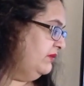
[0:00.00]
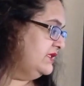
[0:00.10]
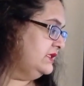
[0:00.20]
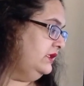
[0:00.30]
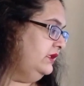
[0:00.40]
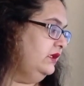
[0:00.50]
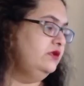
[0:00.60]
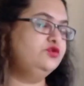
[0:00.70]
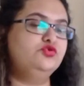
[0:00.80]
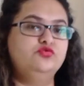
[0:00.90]
basically
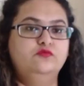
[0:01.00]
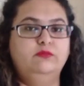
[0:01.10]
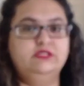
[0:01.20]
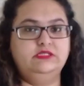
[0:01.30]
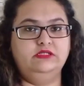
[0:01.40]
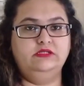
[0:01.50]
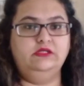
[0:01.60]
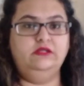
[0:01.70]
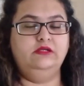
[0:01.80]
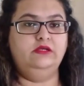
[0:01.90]
are true
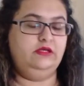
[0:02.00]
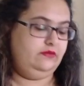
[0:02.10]
material,